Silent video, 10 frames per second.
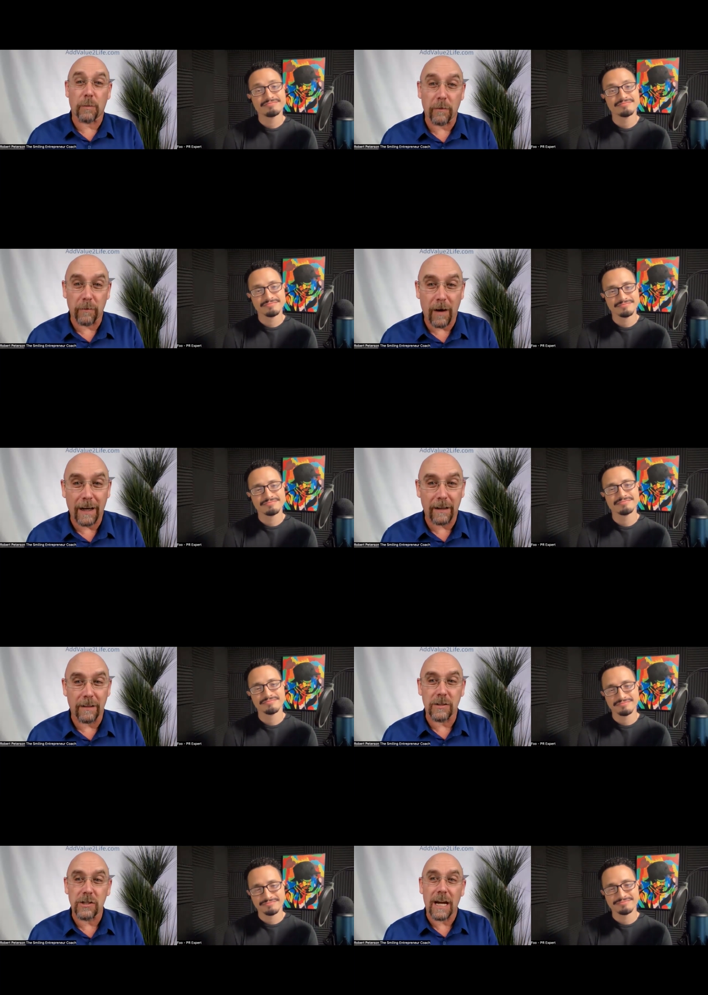Speaker 1: providing the
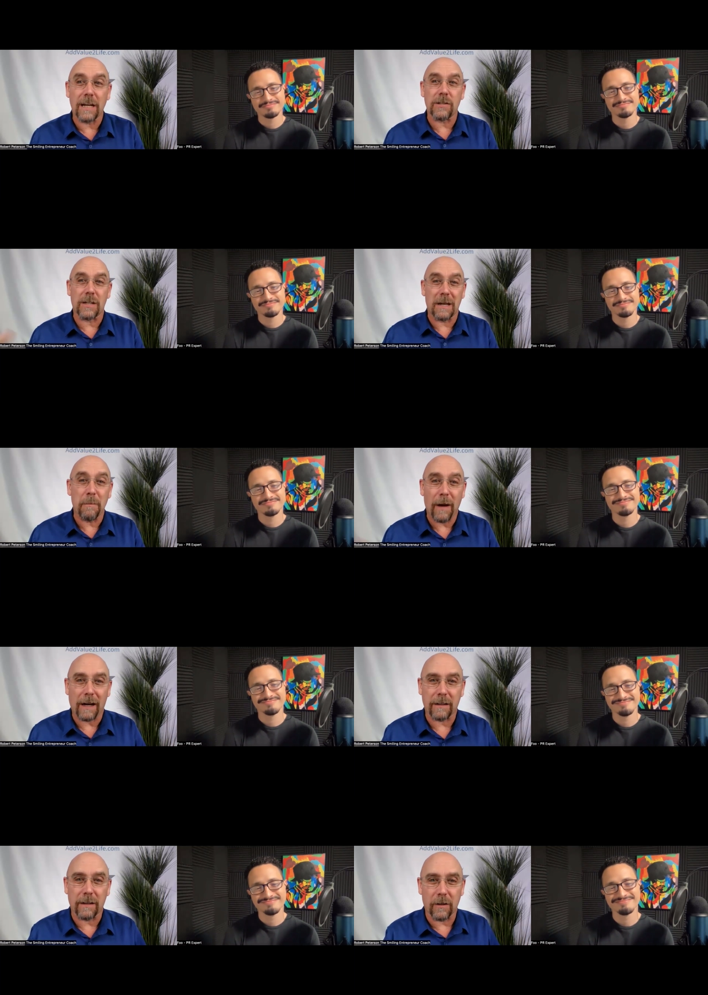change and impact
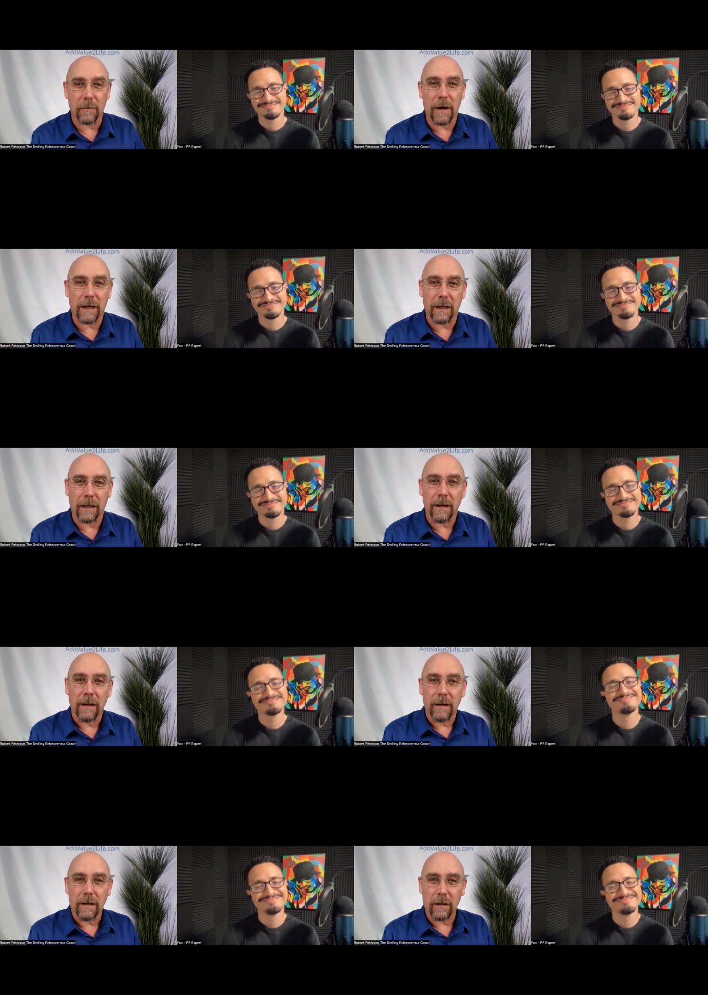that you're making
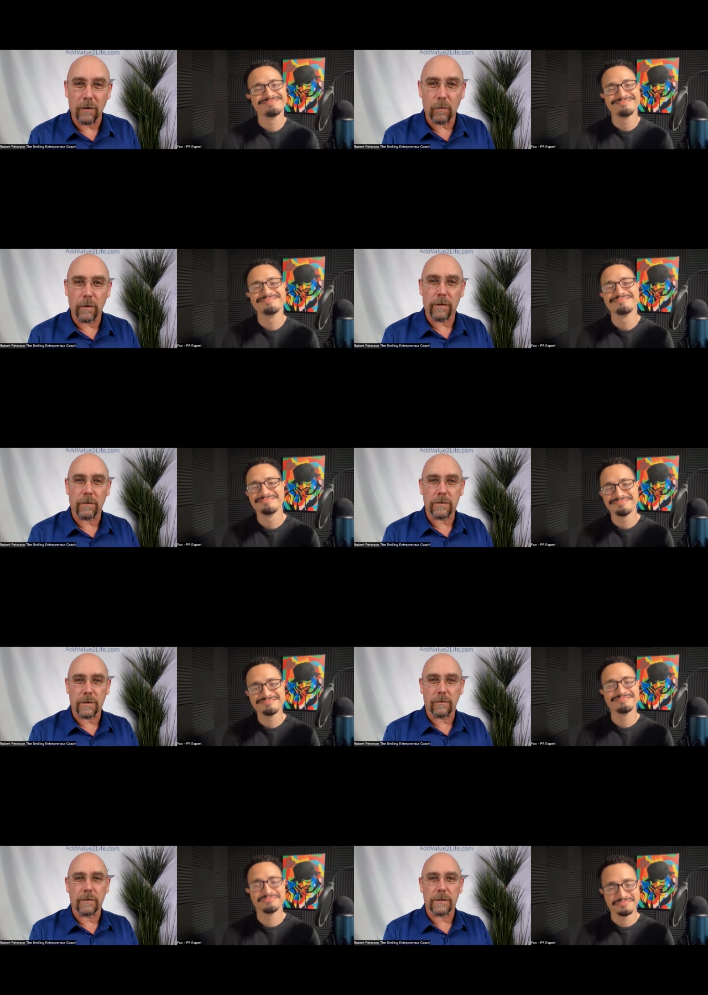you know with your
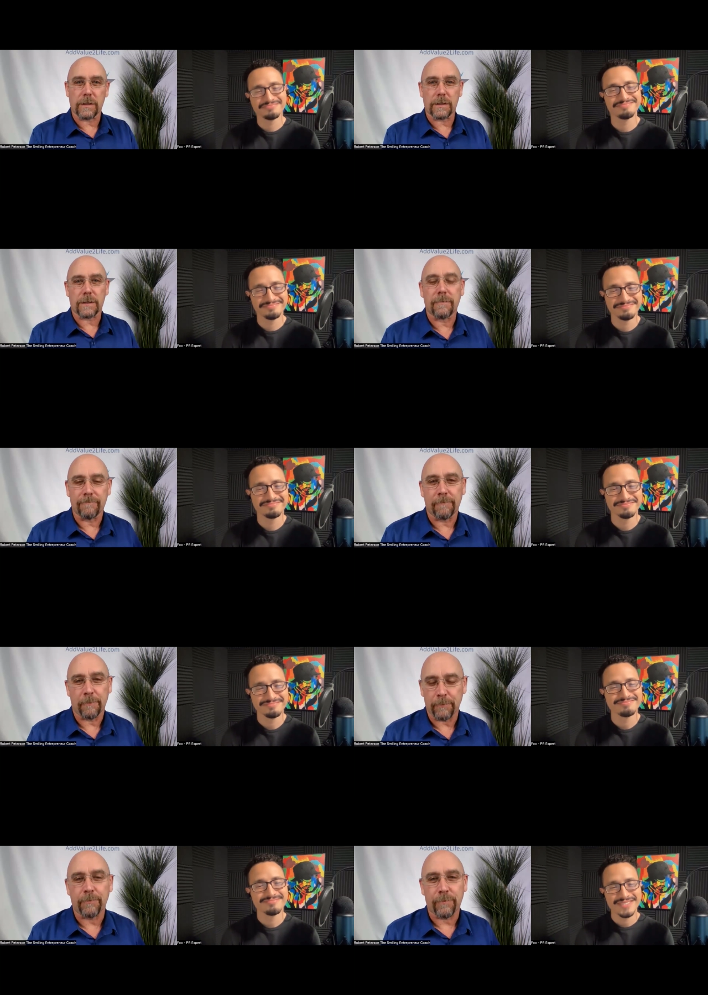services
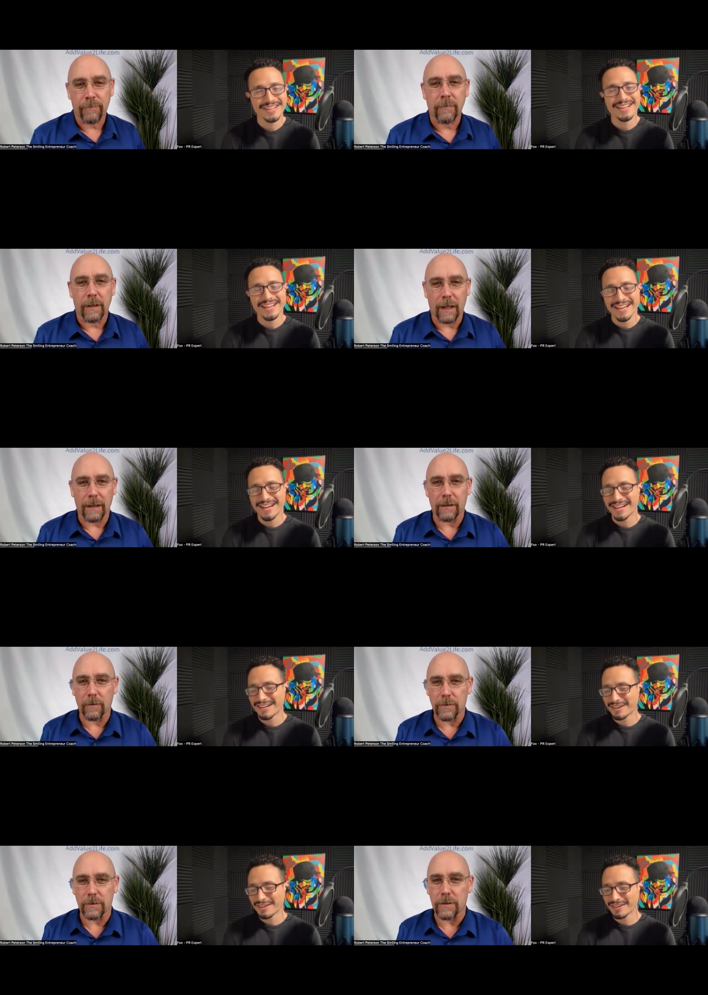i think those
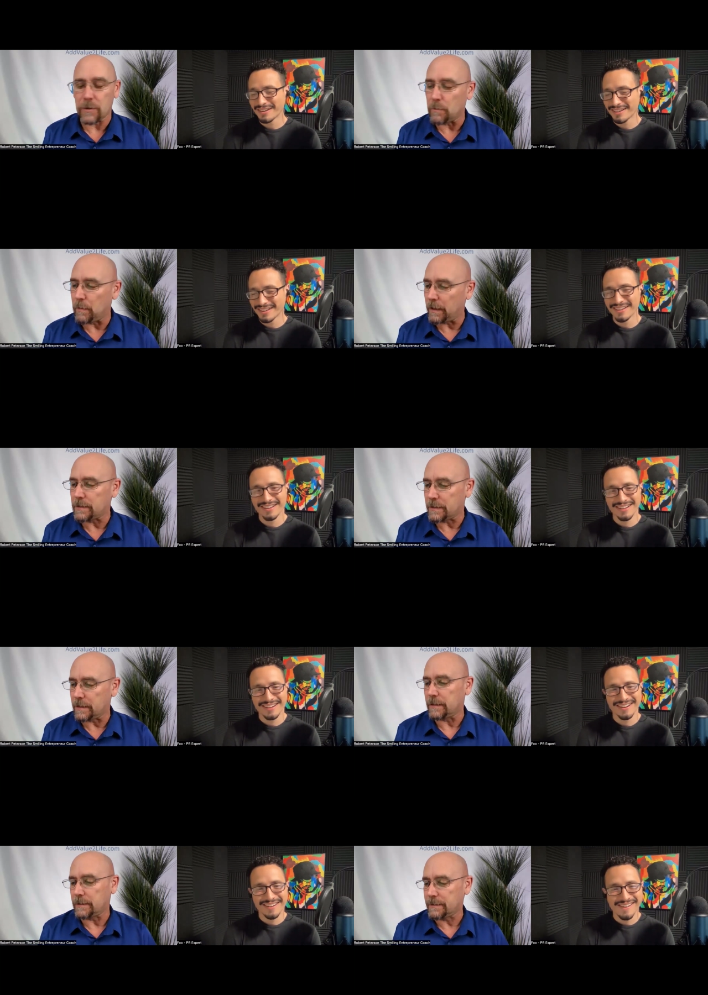uh, are
Speaker 2: the two biggest
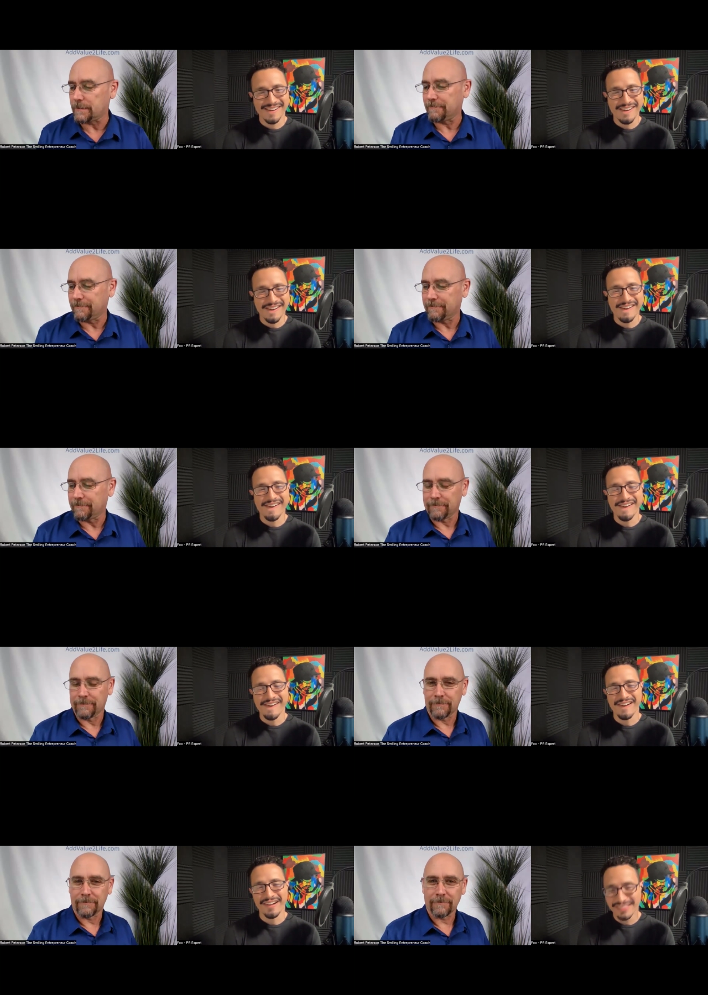things
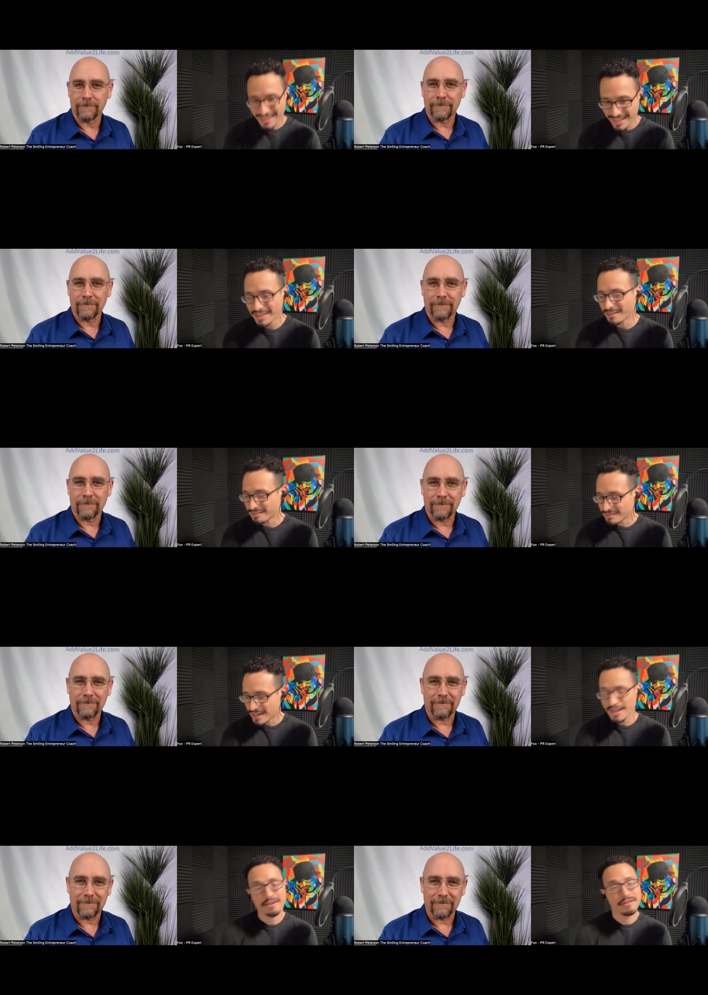thank you
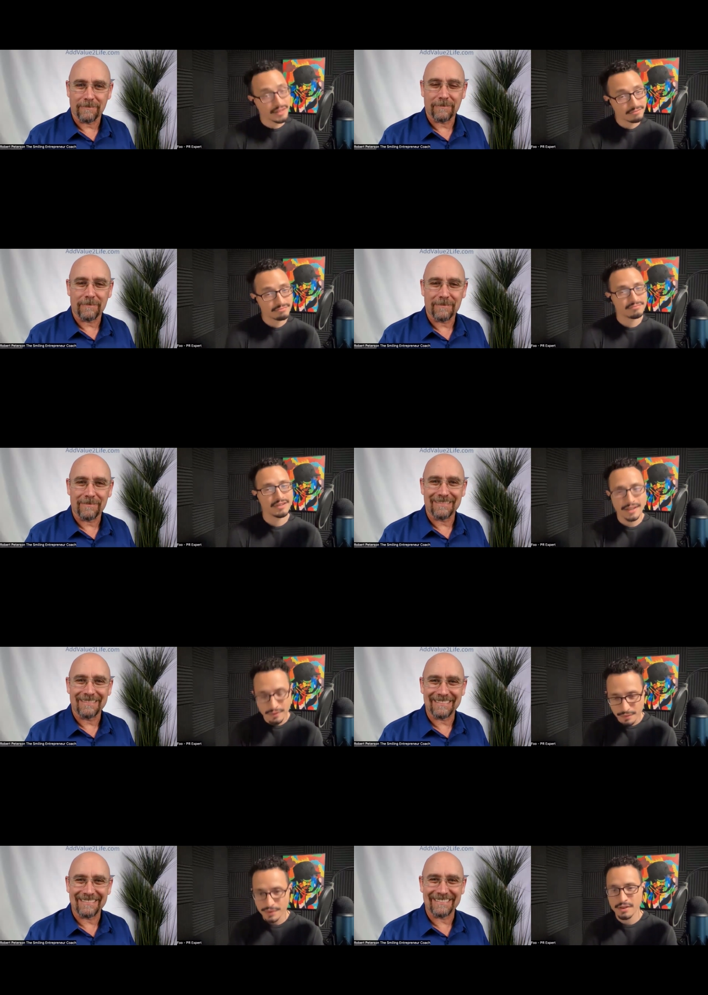i agree I
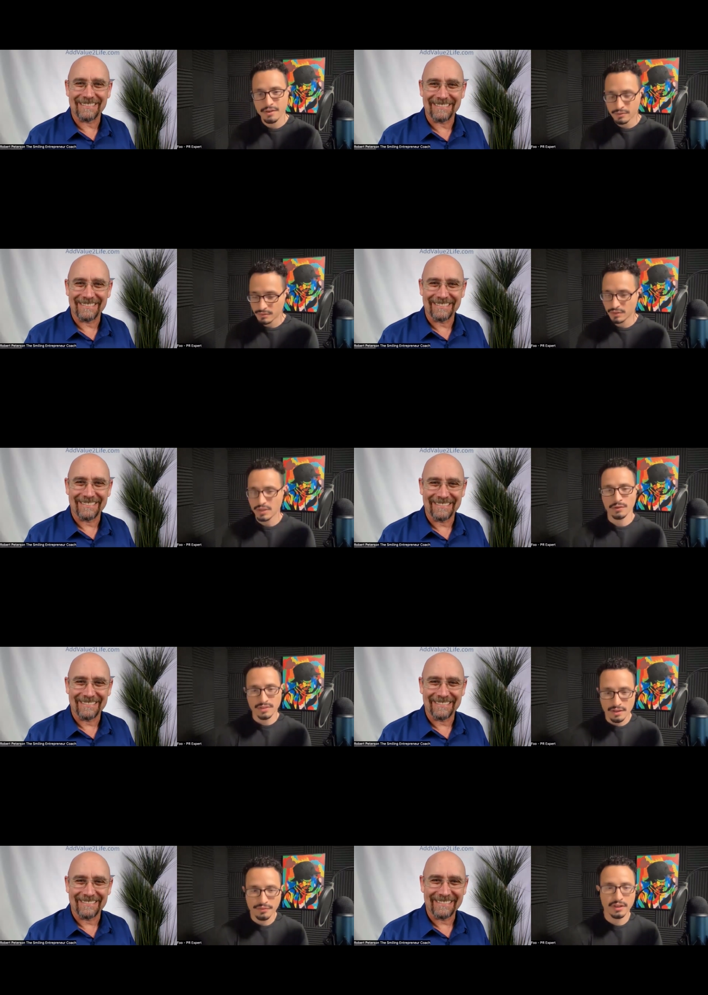agree with you. Those
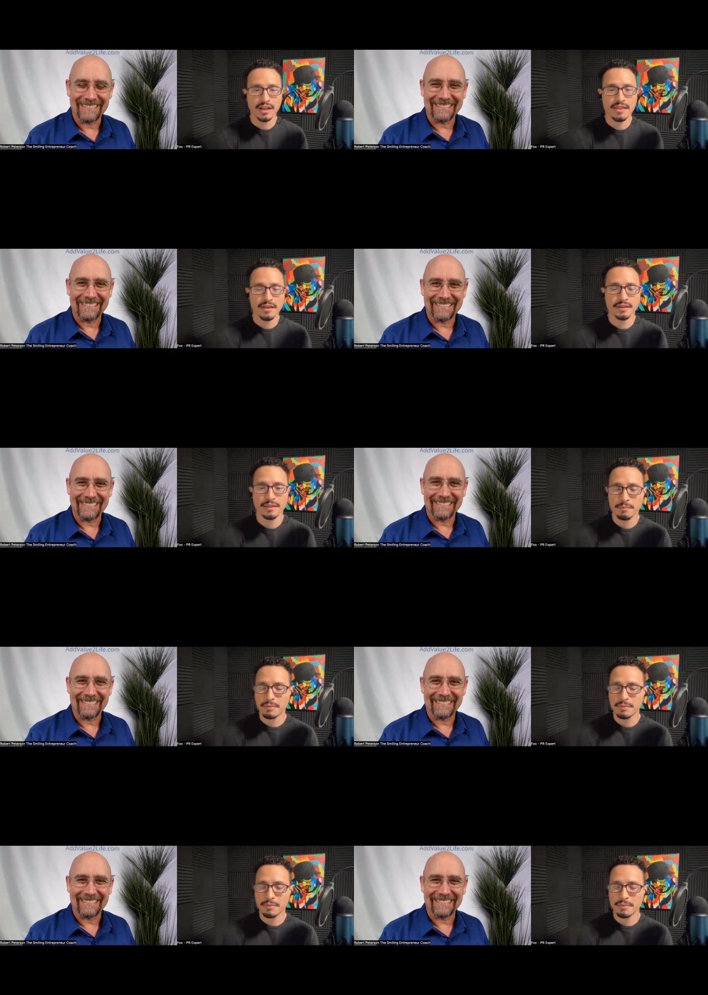definitely the the